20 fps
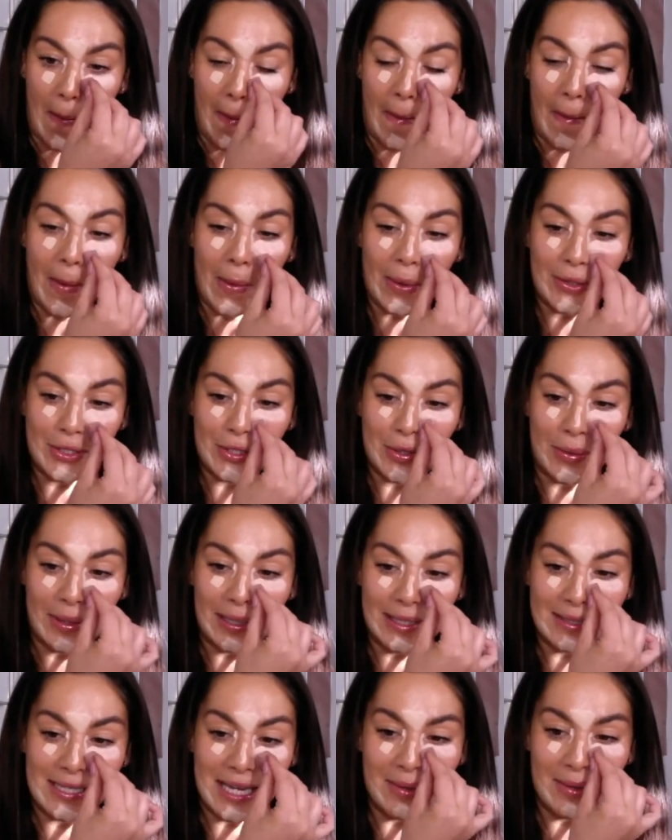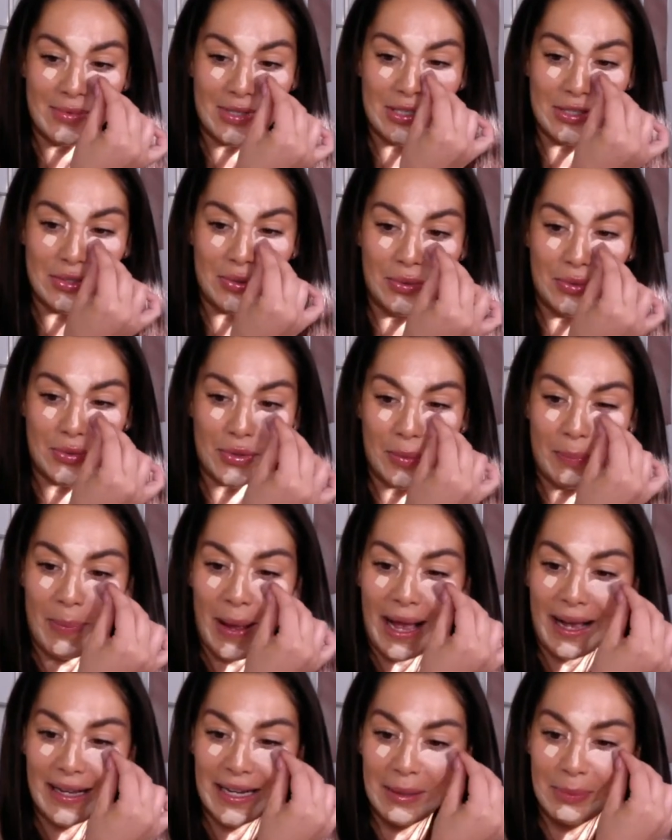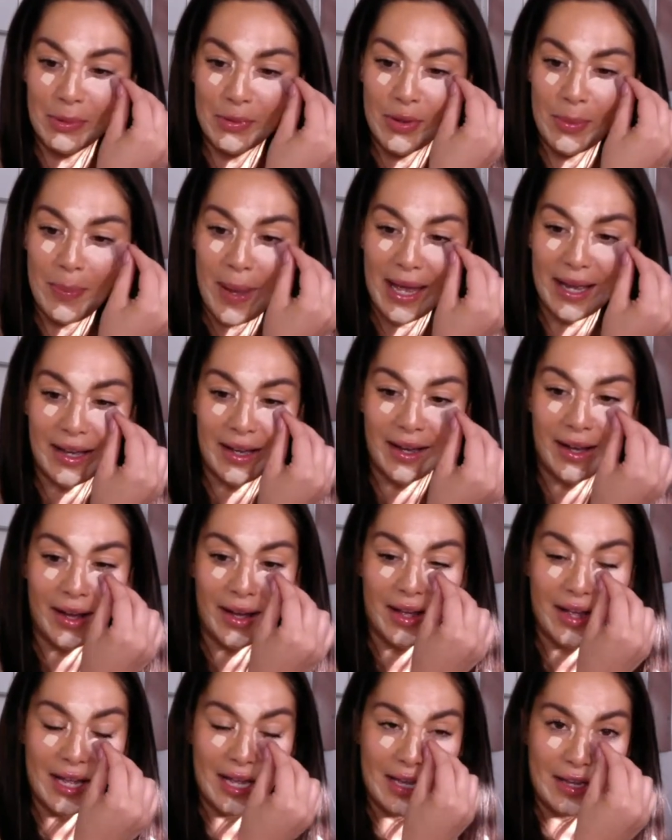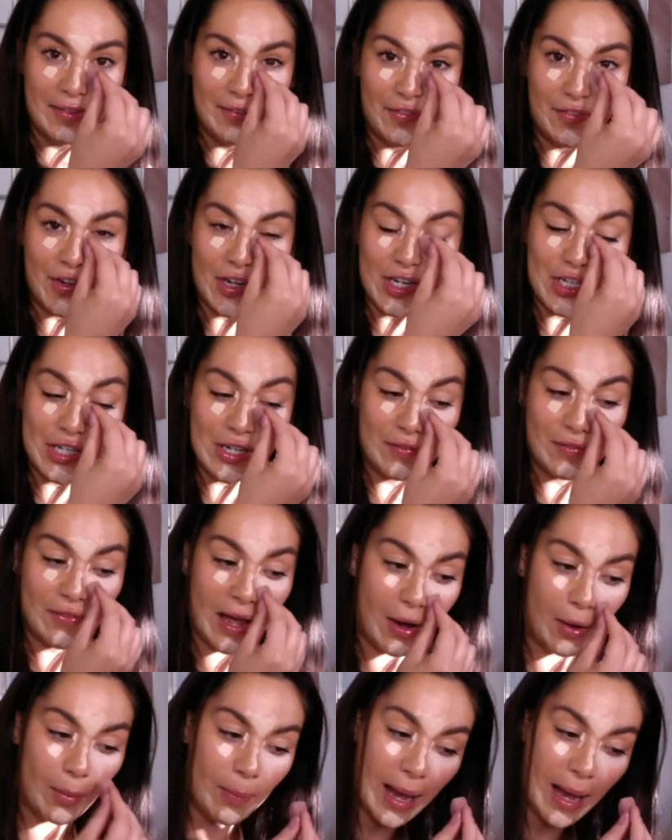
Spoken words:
Oh, Joanna, tempted to order a backup of the Becca Finishing Veil